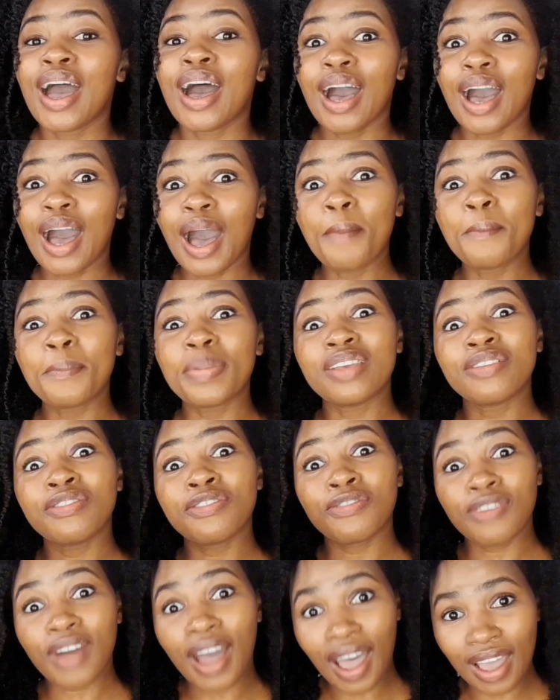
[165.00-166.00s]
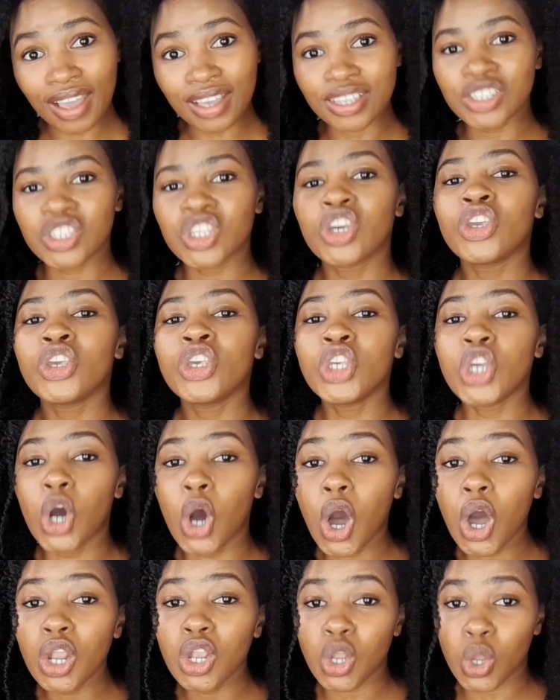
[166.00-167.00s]
amplifies
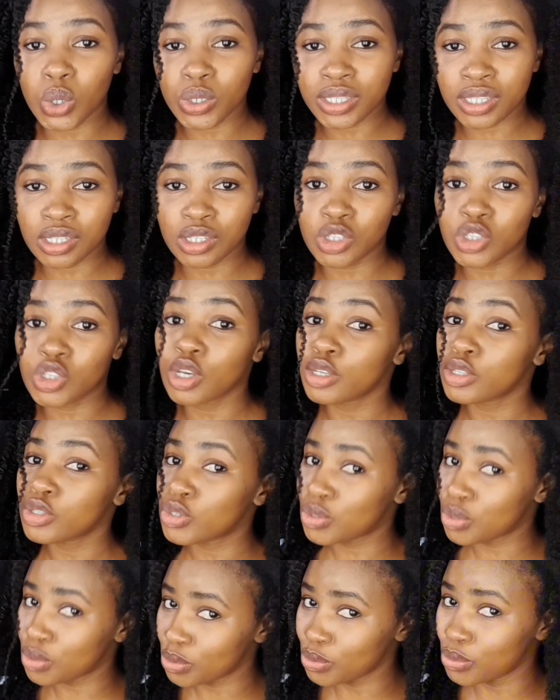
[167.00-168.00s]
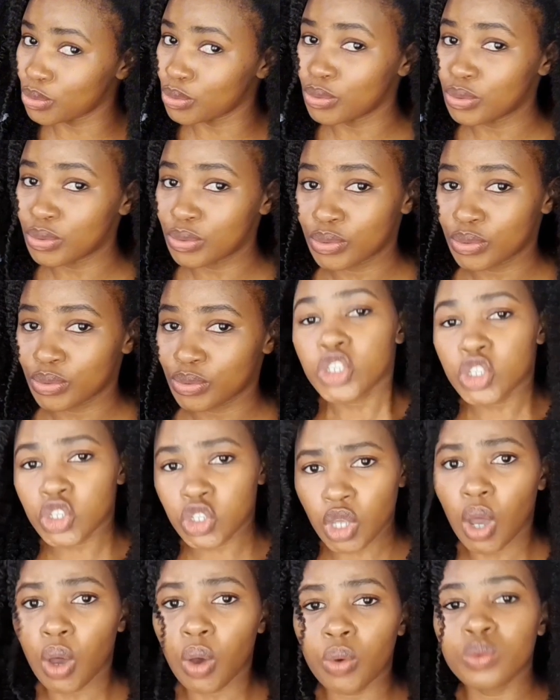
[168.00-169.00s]
your losses too.
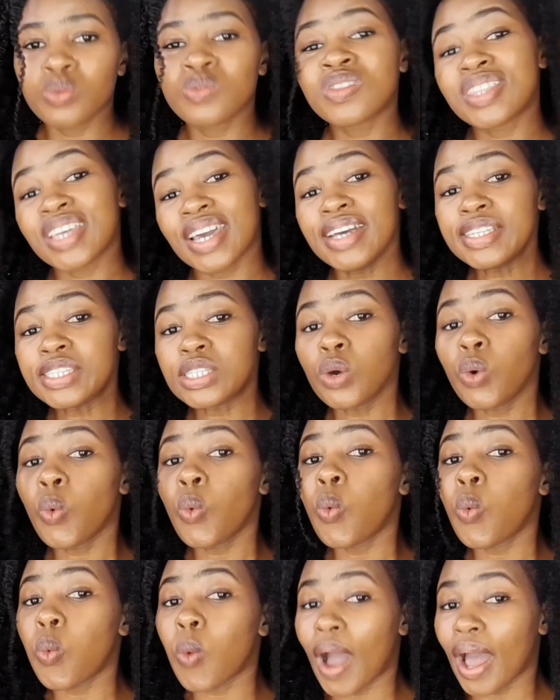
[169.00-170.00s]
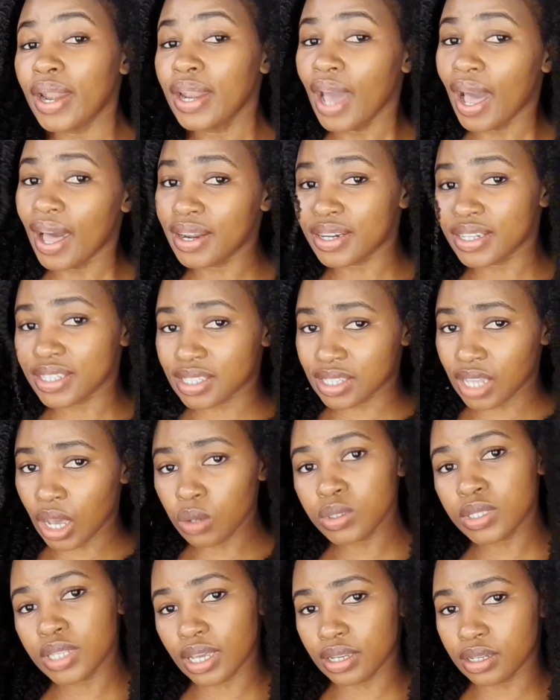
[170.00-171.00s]
So that's
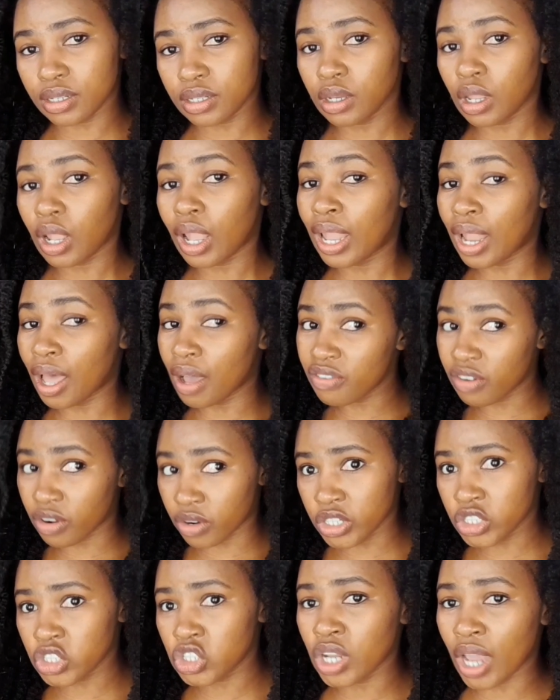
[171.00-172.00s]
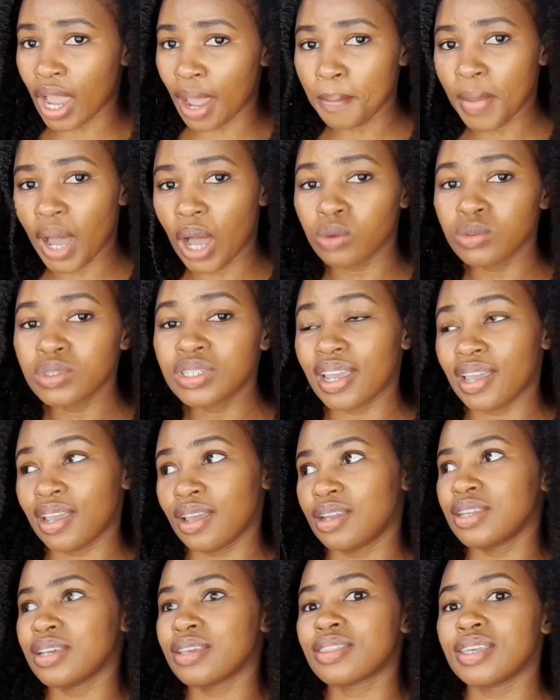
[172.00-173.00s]
100,000 leveraged amount,
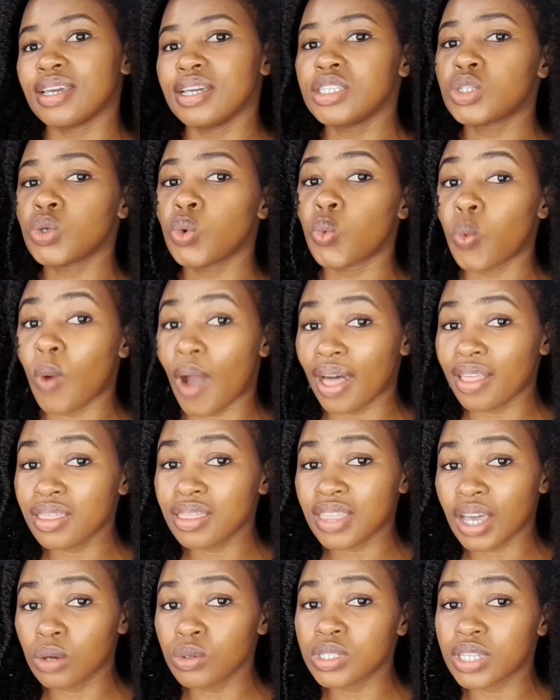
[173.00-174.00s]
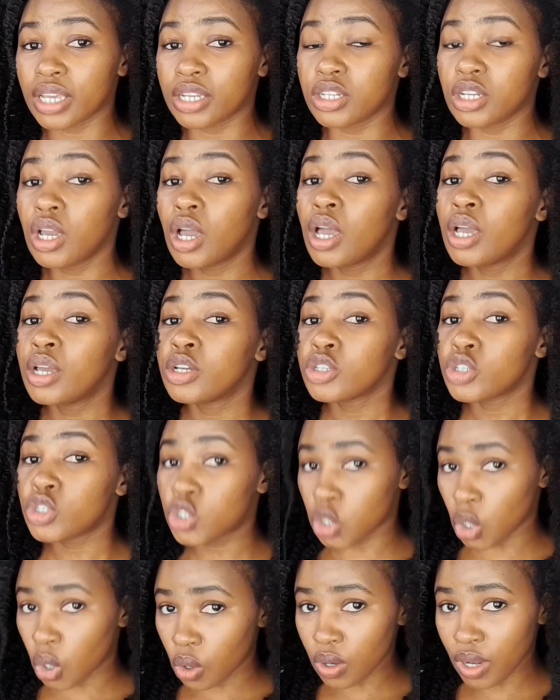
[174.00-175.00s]
and that's $1,000,
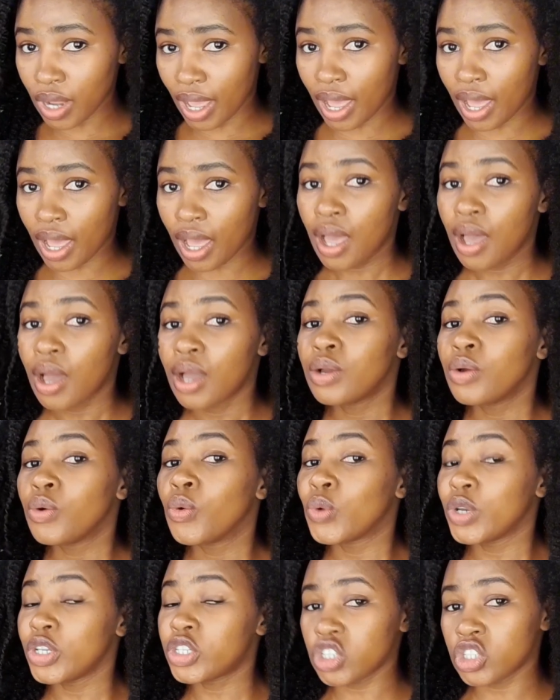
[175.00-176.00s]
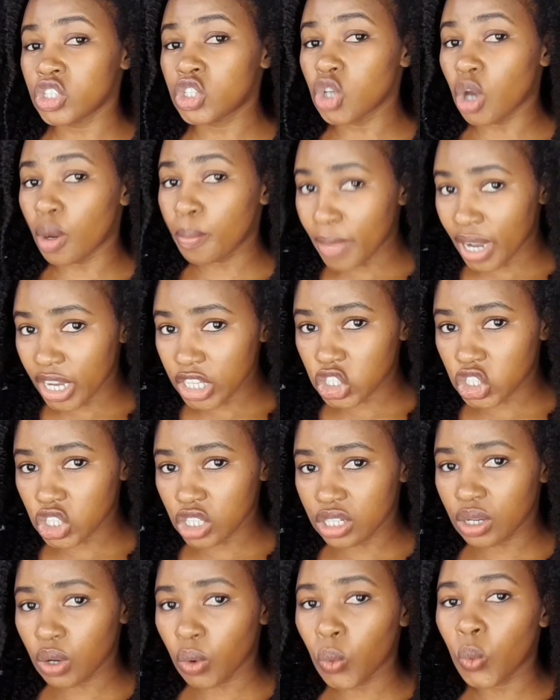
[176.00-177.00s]
which is your margin,
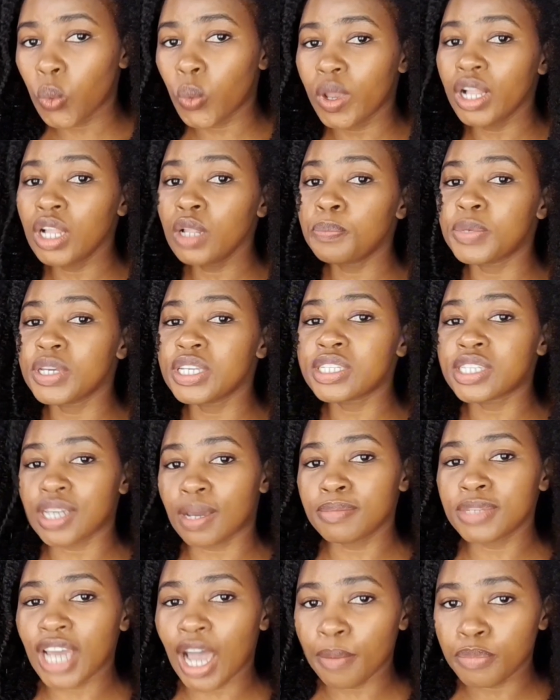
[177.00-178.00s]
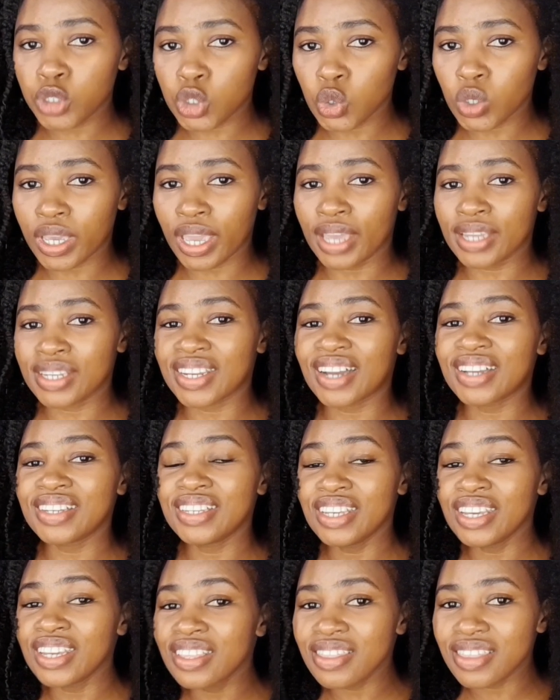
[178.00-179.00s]
will be summed up together
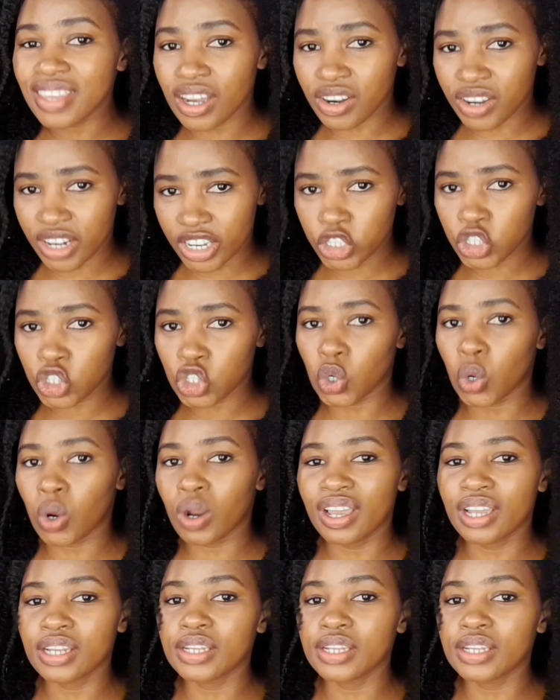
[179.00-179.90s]
in the ratio, and